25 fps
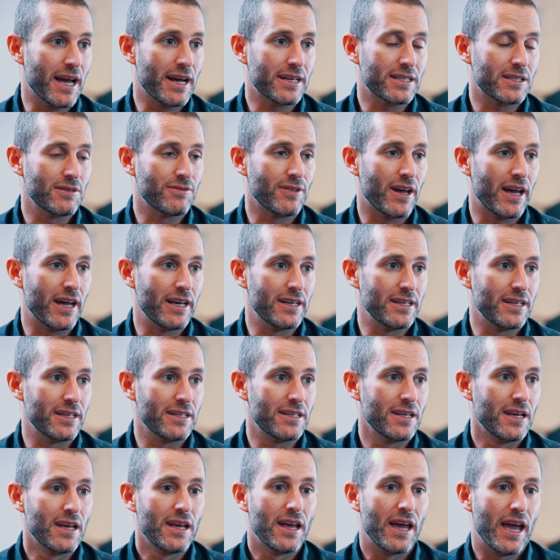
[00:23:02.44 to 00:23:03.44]

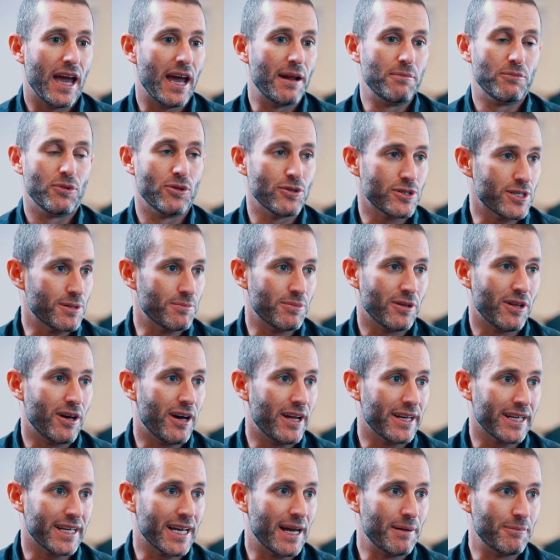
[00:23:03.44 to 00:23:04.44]
activated and more
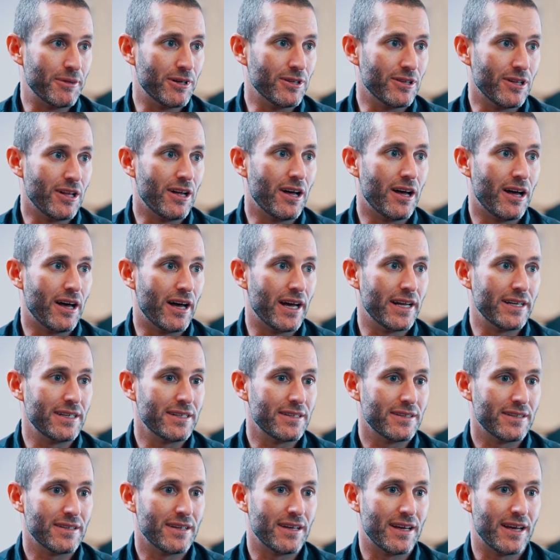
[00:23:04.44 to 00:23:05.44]
supply to come
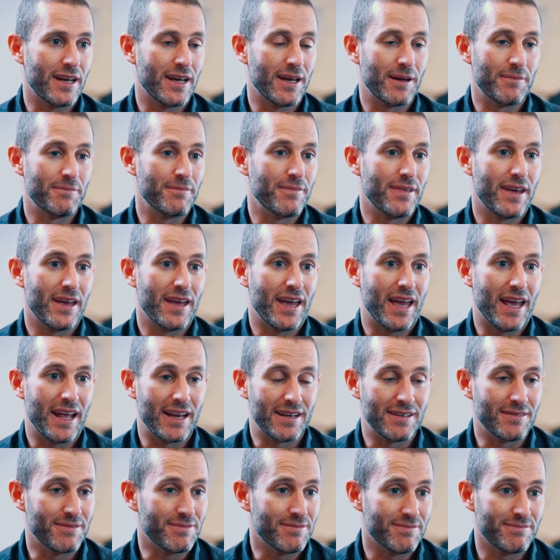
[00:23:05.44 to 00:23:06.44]
online.
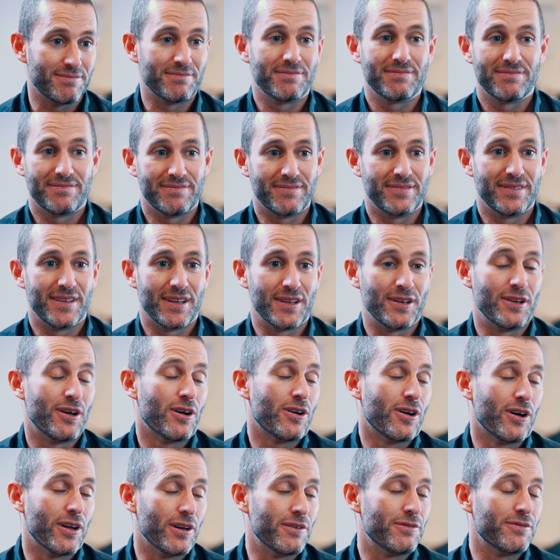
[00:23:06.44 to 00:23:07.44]
And the
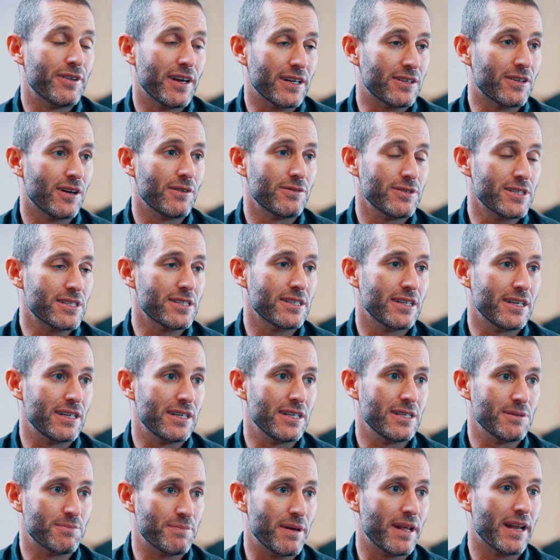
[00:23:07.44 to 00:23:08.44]
knock-on effect,
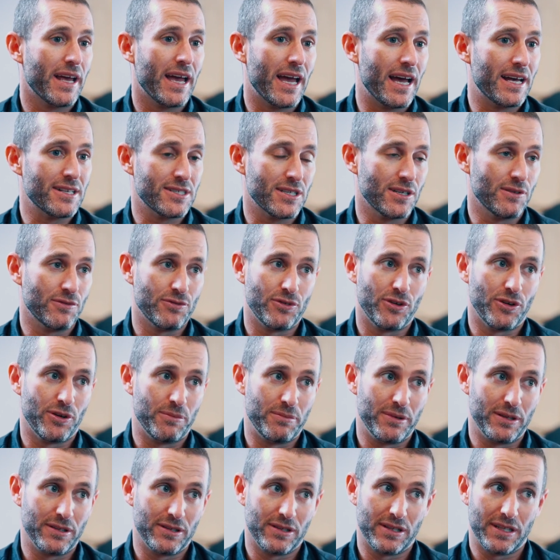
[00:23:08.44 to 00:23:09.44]
obviously, is better housing
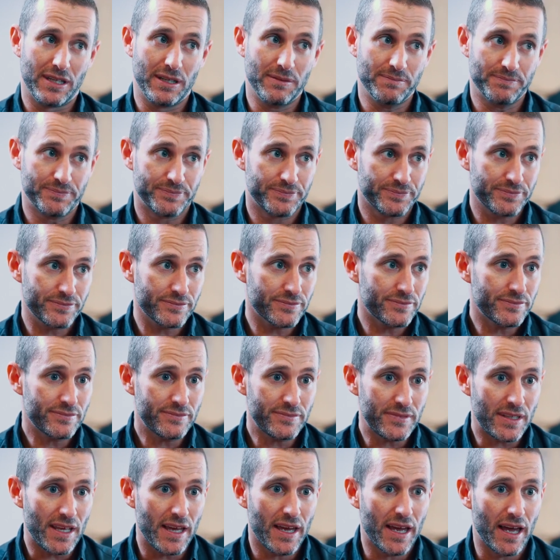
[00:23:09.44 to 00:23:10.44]
affordability,
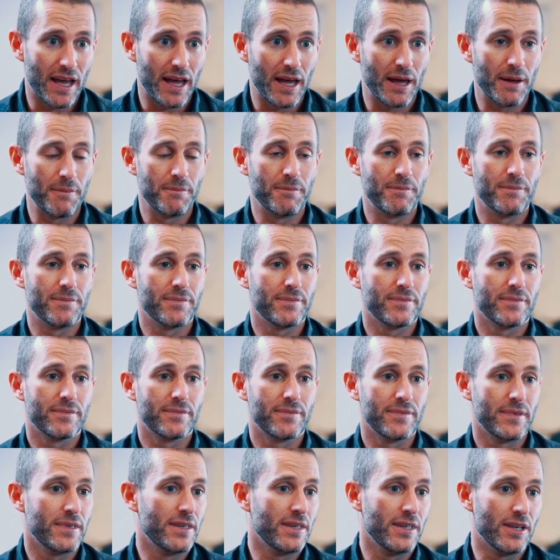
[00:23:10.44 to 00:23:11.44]

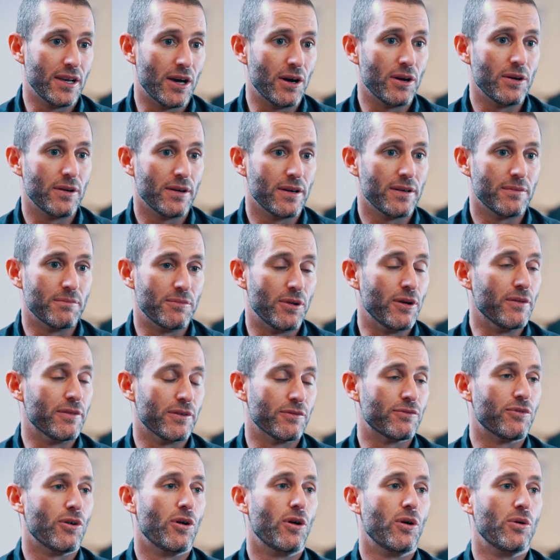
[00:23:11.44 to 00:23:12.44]

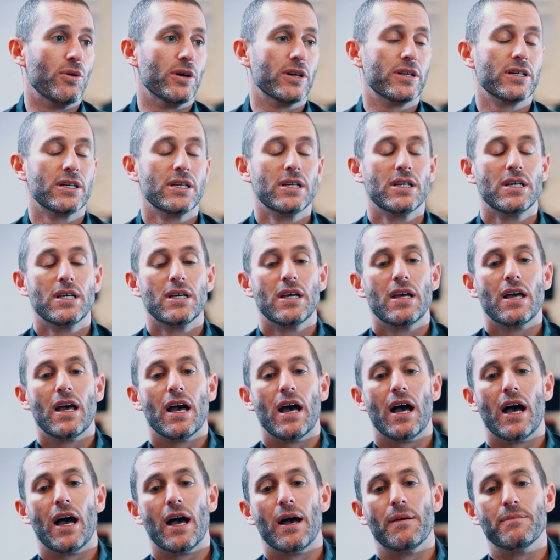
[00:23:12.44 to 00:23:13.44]
moving forward.
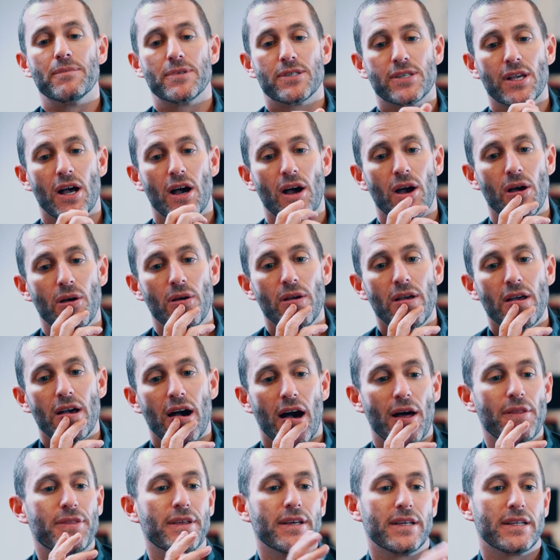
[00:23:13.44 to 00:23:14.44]
So
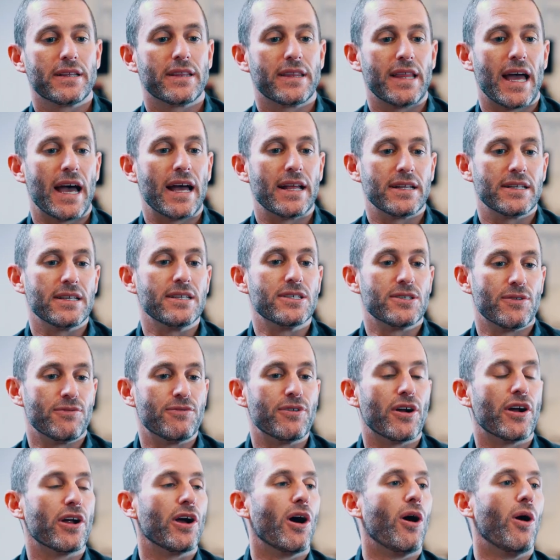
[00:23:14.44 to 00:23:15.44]
I think that is a
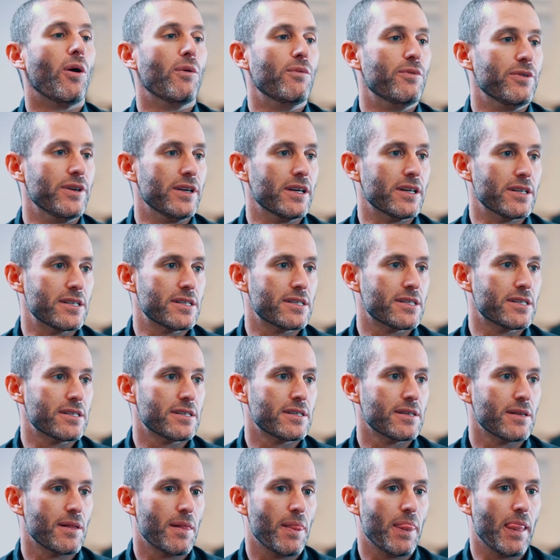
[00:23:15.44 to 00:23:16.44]
very obvious